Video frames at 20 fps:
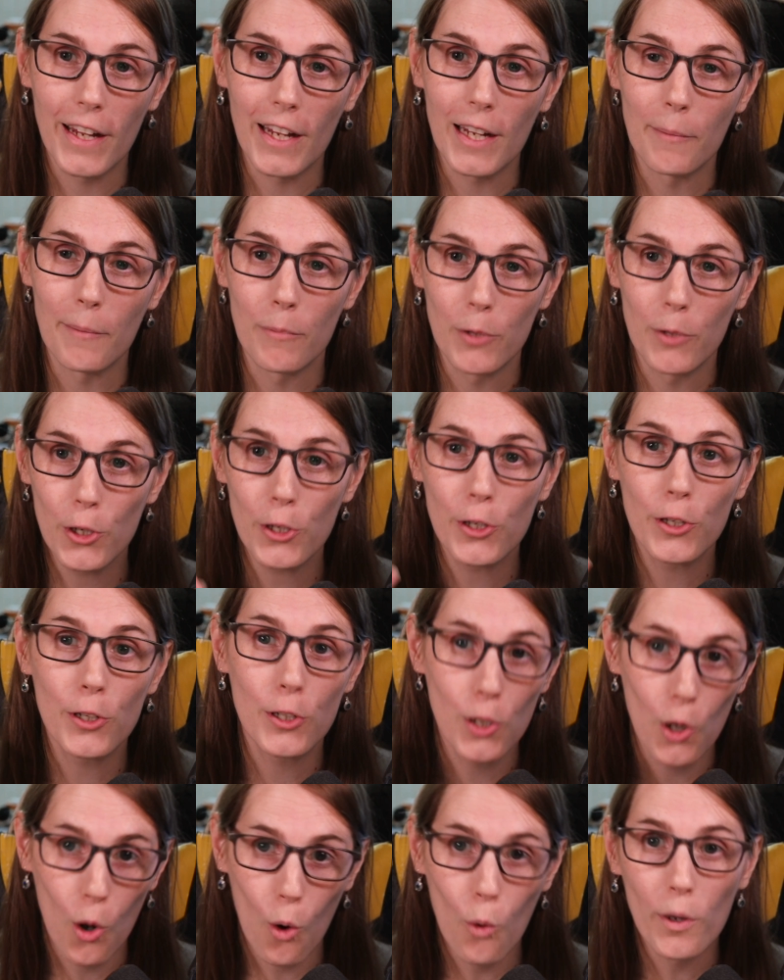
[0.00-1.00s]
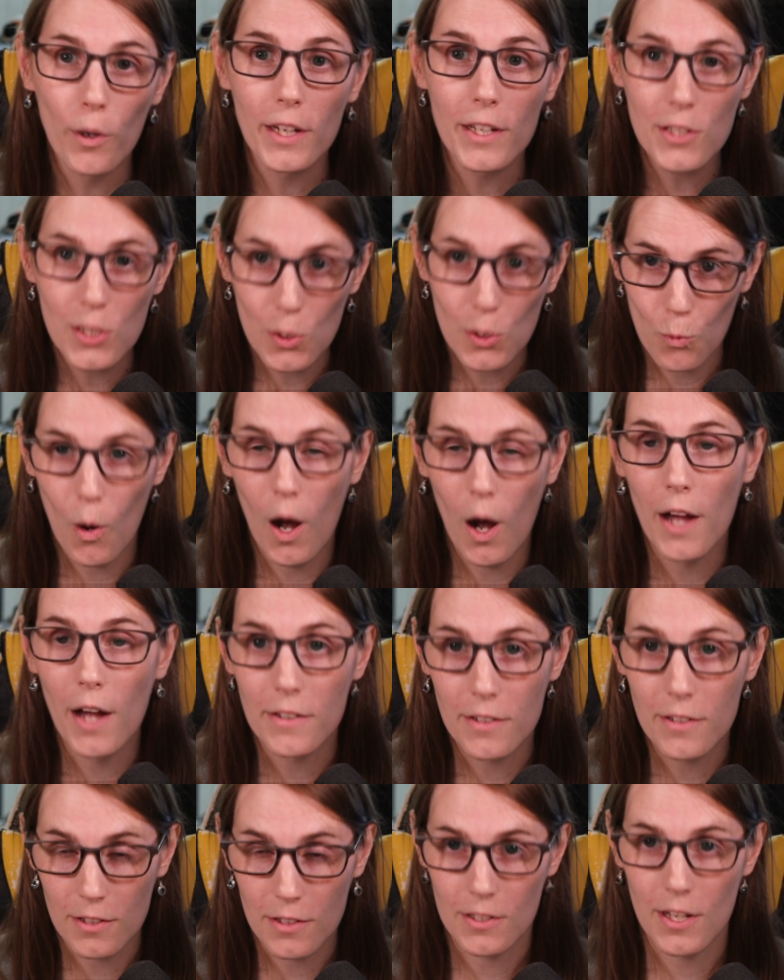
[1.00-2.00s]
you're going to want to
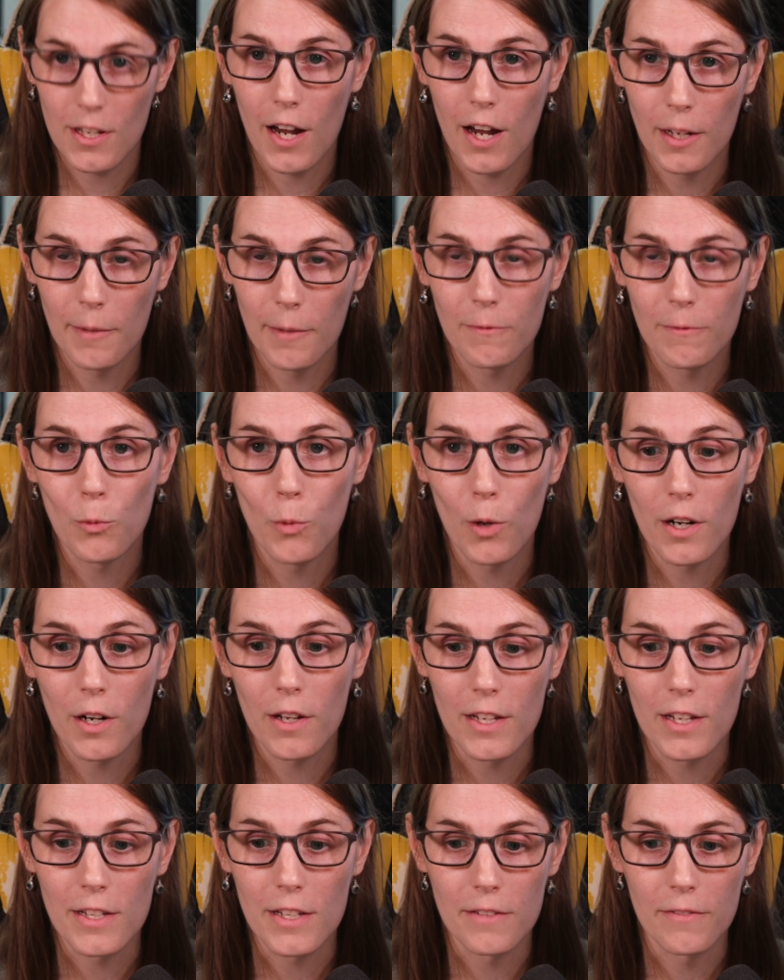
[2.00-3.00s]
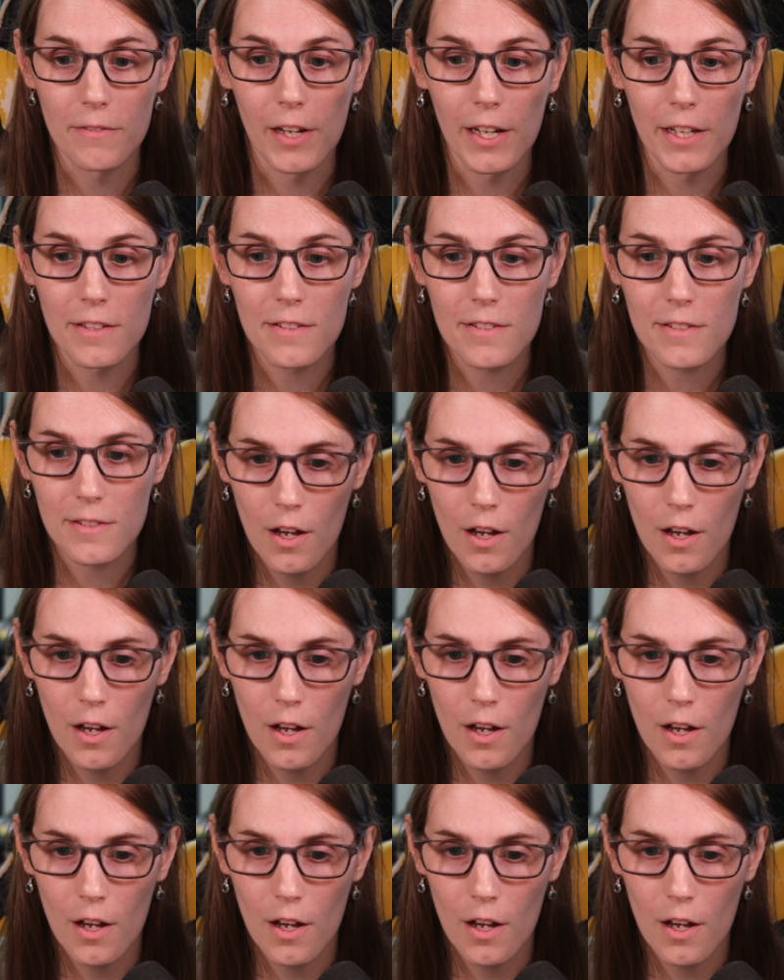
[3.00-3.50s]
sign up for one of these events.